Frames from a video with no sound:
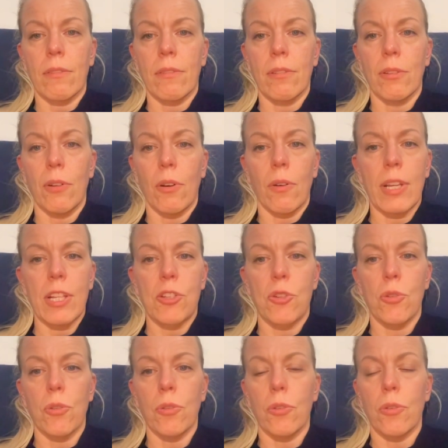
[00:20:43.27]
It
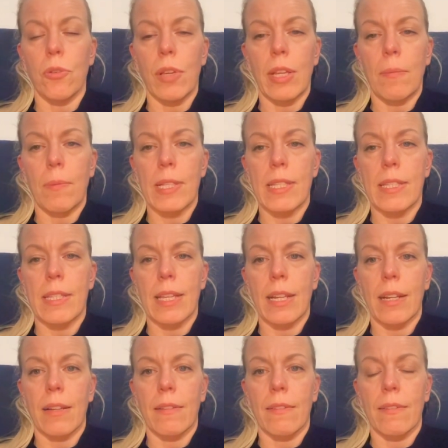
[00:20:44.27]
shouldn't do it, but
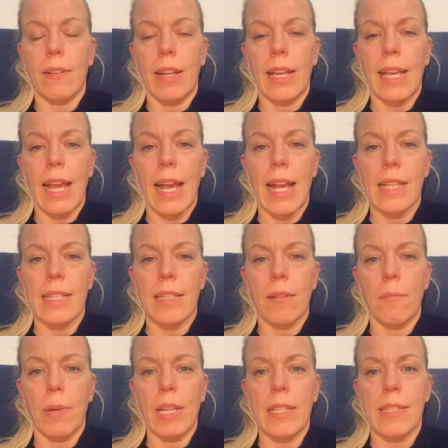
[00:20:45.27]
still like ask,
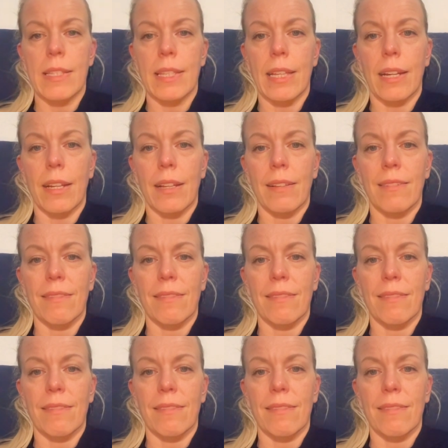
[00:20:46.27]
but it still